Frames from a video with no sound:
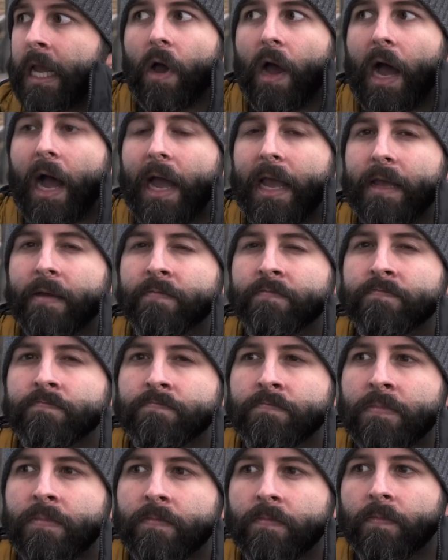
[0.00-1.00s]
I
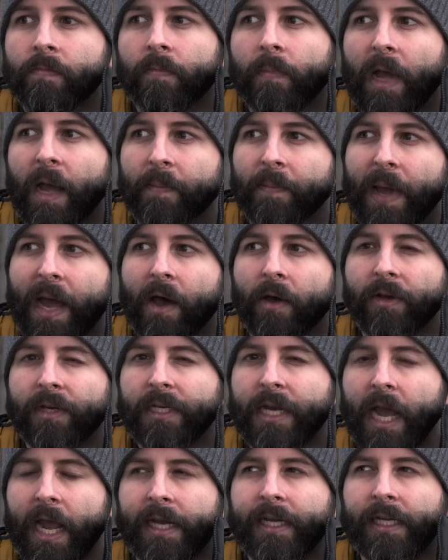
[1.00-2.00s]
am about
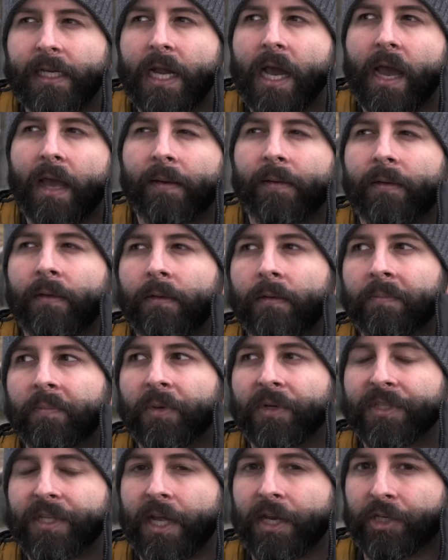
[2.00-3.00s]

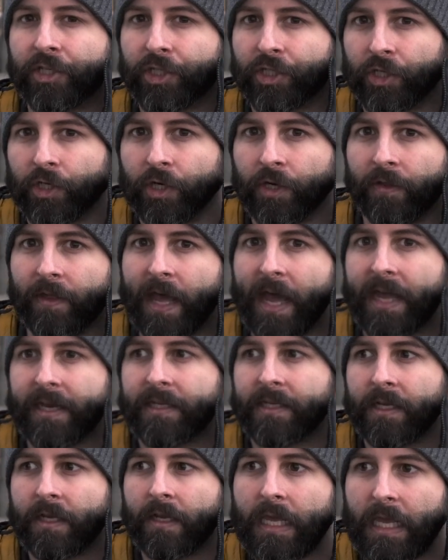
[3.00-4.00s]
99% sure that